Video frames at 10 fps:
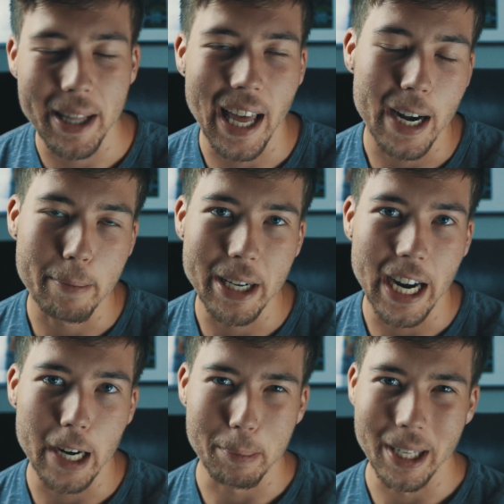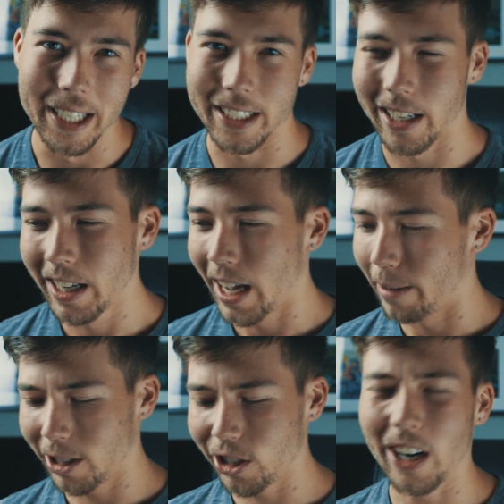by that I mean airplanes.
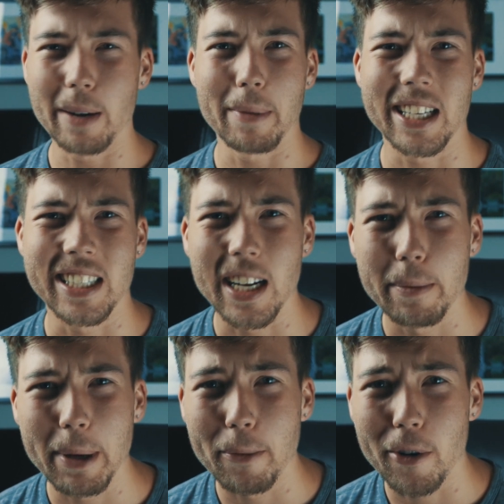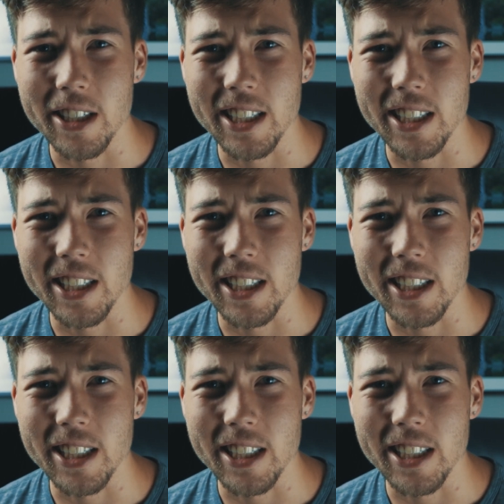I'm just trying to make it sound a bit more